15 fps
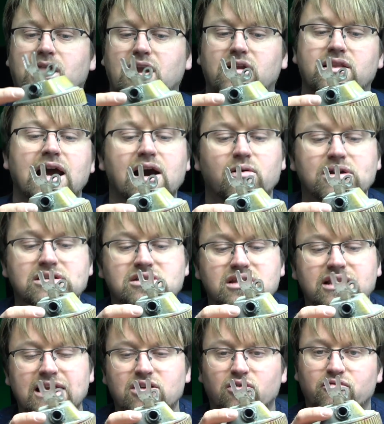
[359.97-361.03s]
Now,
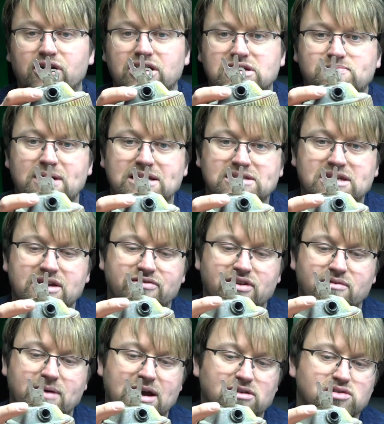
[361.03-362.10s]
they're not very expensive. They're
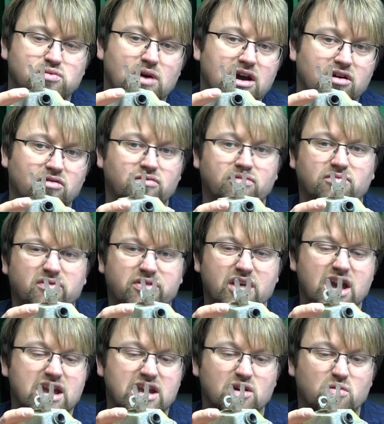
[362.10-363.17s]
about 12,
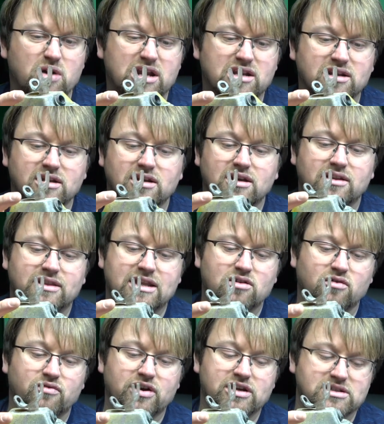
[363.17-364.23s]
13 quid. They're
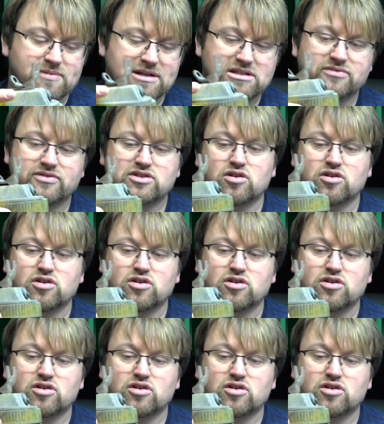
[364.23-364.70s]
not very expensive at